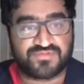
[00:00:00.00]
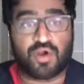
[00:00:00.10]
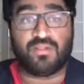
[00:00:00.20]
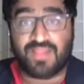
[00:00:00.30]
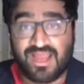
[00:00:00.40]

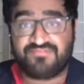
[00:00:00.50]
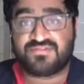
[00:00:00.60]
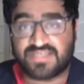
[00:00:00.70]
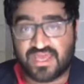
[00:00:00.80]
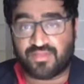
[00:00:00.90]
our life
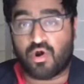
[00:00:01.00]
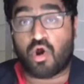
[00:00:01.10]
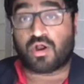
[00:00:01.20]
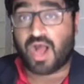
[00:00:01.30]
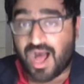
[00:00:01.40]
together, our
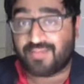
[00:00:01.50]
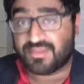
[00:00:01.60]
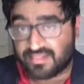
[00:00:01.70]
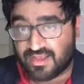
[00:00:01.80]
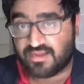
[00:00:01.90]

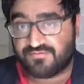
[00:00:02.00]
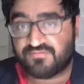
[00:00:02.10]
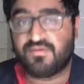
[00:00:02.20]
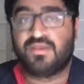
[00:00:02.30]
common life